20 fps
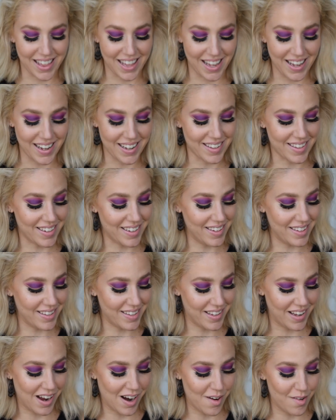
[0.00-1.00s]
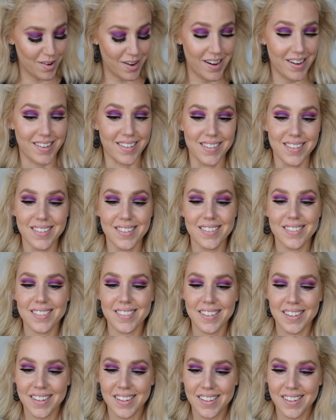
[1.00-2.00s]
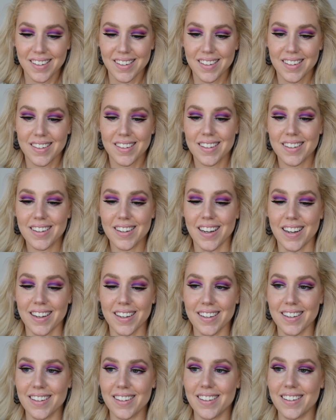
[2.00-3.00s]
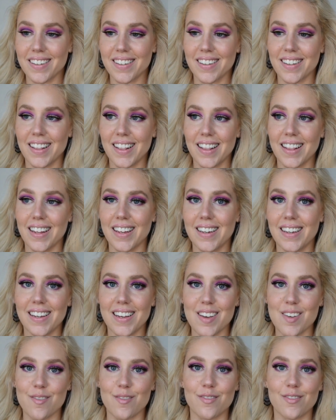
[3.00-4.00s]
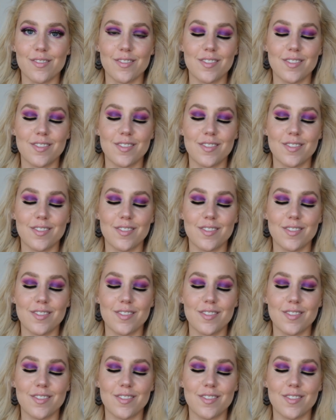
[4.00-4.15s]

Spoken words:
that's a siren. Oh, life.